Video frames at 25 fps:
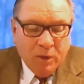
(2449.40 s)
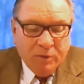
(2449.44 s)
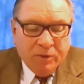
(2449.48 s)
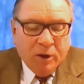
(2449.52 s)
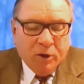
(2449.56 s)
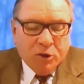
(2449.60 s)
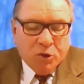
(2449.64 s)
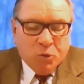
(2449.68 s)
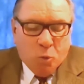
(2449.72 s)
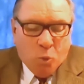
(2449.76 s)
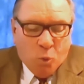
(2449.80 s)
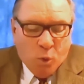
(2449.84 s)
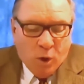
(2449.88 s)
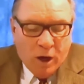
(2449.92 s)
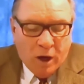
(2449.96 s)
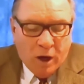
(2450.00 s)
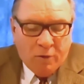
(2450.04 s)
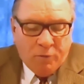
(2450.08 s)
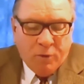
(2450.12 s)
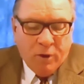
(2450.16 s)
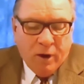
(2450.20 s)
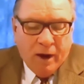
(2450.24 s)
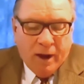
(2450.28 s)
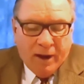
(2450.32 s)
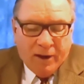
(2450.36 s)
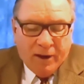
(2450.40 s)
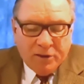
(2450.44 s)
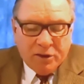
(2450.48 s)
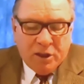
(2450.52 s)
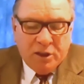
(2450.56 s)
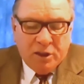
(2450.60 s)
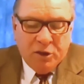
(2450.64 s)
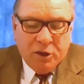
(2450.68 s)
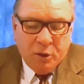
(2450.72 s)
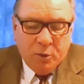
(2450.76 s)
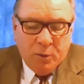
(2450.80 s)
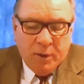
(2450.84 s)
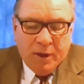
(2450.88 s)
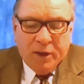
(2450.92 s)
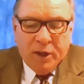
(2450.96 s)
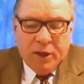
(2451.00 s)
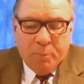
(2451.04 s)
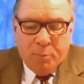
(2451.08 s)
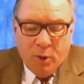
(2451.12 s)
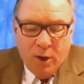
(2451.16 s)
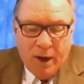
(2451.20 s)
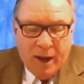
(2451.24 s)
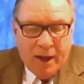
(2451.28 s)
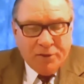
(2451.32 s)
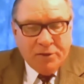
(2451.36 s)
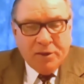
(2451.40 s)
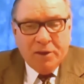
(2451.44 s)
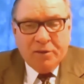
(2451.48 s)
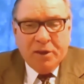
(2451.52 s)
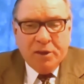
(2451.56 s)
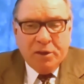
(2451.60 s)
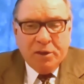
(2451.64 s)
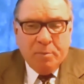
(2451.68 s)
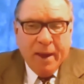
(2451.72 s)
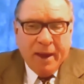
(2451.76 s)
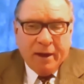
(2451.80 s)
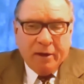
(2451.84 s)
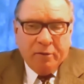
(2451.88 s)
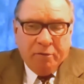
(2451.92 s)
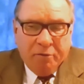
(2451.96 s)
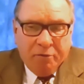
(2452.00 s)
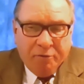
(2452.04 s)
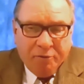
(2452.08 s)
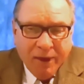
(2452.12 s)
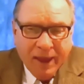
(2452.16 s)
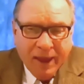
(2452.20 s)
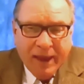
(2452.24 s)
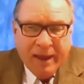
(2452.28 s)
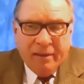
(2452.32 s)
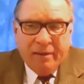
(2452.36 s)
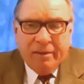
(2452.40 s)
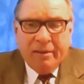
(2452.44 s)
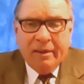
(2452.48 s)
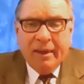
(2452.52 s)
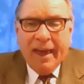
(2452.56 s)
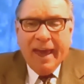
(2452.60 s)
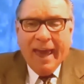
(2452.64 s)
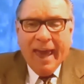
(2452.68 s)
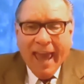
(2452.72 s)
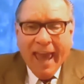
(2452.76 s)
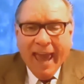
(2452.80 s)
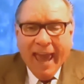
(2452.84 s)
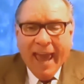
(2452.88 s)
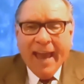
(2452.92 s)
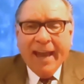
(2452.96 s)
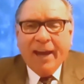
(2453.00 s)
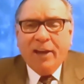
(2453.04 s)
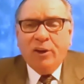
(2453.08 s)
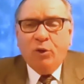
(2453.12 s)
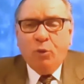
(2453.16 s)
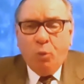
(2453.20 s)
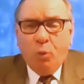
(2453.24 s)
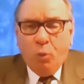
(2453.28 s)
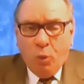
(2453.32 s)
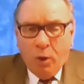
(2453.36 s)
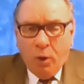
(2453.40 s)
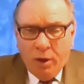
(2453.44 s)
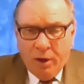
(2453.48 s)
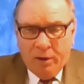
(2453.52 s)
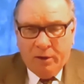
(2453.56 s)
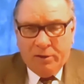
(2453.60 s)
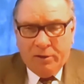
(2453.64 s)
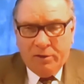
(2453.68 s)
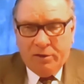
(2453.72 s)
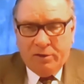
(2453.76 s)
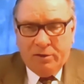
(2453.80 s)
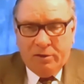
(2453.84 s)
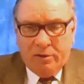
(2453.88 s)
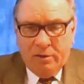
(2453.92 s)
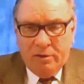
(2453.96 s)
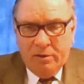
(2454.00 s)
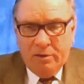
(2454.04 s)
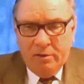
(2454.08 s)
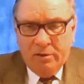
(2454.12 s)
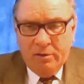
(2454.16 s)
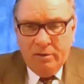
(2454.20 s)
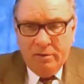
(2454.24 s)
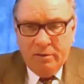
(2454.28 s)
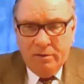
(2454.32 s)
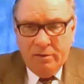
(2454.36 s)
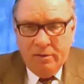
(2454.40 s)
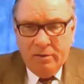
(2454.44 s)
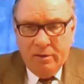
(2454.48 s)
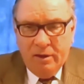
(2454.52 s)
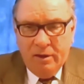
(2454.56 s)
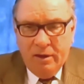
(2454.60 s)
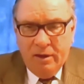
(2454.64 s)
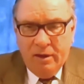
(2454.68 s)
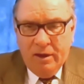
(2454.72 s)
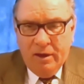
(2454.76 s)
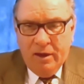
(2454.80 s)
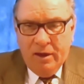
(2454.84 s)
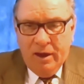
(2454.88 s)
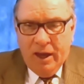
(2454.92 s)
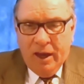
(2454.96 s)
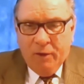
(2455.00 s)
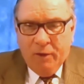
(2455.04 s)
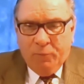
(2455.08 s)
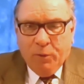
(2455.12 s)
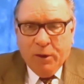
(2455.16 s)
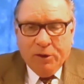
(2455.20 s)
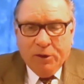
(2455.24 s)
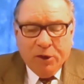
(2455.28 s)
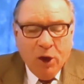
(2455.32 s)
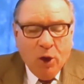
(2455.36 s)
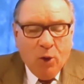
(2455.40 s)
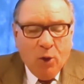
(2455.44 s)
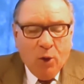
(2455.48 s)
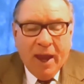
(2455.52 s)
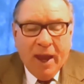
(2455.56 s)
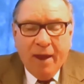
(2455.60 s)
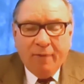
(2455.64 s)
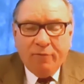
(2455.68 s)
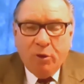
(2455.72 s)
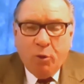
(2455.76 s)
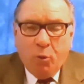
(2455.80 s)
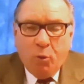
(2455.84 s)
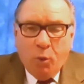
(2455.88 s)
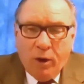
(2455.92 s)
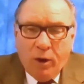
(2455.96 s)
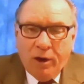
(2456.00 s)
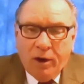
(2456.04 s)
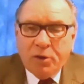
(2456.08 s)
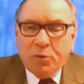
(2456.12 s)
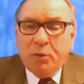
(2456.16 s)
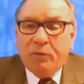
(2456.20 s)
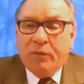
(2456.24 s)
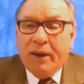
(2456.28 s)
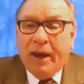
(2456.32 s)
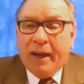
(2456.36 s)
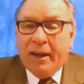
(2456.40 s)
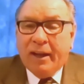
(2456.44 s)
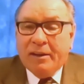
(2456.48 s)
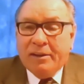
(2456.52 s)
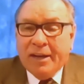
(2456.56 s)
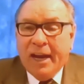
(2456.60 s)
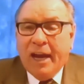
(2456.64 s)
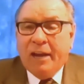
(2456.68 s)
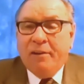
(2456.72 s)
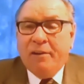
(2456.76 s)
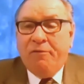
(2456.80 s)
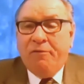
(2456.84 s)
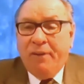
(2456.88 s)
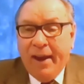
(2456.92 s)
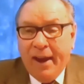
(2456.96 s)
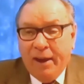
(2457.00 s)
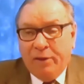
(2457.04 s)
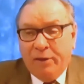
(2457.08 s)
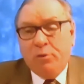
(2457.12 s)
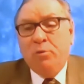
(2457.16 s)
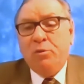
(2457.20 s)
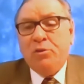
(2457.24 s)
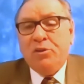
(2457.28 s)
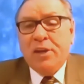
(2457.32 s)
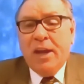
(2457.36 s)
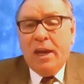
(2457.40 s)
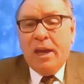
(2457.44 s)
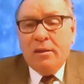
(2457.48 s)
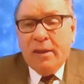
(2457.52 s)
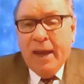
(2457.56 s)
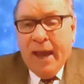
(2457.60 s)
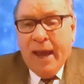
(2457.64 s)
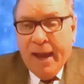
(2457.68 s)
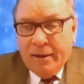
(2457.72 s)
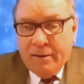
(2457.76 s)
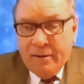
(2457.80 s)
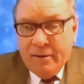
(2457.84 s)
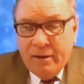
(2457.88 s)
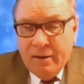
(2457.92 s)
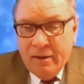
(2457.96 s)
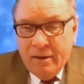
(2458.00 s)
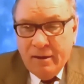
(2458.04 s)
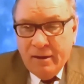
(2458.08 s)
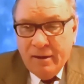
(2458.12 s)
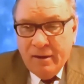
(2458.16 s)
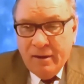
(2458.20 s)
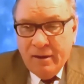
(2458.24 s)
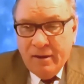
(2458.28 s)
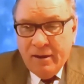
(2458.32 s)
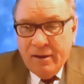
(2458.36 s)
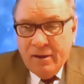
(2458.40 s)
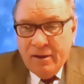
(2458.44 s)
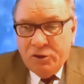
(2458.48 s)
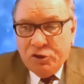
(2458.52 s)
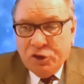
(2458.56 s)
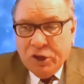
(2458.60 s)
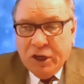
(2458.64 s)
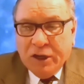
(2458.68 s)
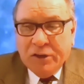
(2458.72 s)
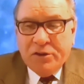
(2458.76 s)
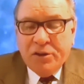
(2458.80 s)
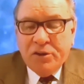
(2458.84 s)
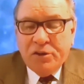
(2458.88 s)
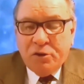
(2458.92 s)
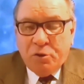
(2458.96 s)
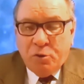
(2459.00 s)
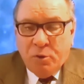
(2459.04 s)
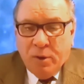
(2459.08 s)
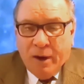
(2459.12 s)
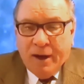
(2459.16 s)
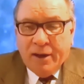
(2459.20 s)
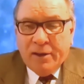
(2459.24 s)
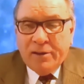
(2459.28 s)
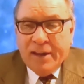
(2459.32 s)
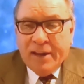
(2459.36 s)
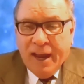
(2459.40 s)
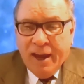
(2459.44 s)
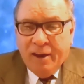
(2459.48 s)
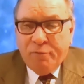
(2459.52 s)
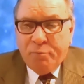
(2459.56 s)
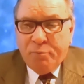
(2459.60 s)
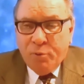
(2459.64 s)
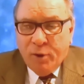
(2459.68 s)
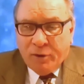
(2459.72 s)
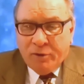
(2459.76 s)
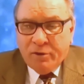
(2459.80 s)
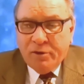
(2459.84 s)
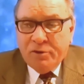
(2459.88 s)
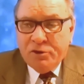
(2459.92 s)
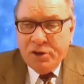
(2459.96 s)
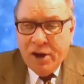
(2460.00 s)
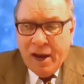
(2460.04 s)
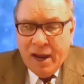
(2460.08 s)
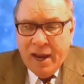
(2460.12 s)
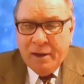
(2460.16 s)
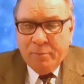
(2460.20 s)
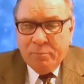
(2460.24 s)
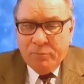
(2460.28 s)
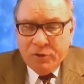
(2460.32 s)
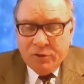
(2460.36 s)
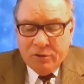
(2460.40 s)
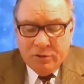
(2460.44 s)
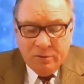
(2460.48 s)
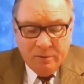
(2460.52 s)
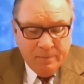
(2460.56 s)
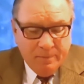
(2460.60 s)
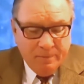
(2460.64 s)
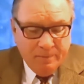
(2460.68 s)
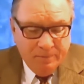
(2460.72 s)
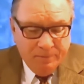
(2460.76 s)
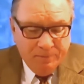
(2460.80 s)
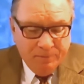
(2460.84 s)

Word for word: There's work for us to do in the process. As a matter of faith and works. If we don't have the works, we've got a dead faith. Who said that? Jesus Christ, half brother James.